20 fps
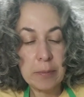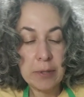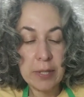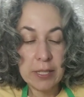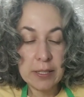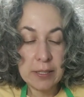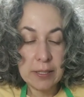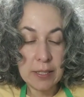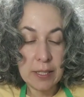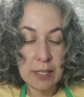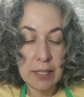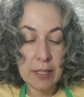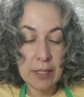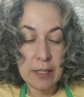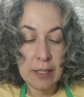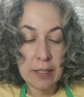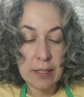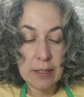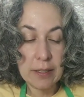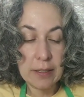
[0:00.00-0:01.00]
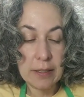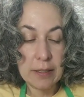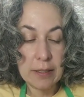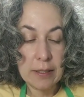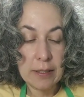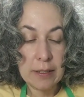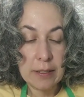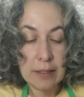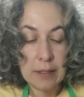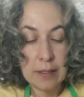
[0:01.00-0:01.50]
be able to
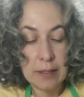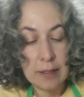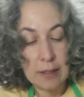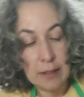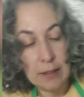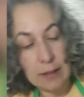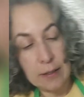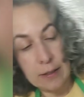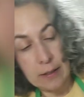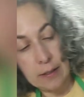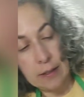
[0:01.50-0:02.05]
work